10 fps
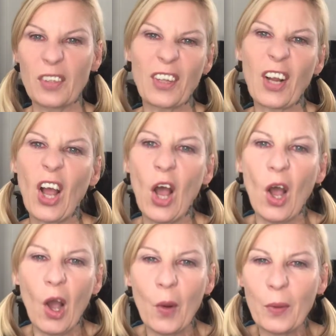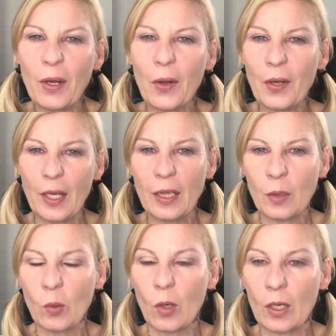it's like, oh, we don't need the
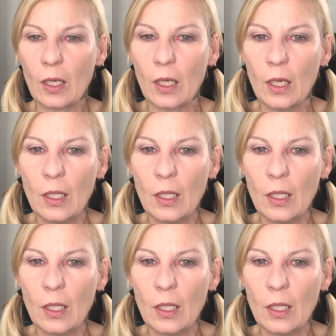water,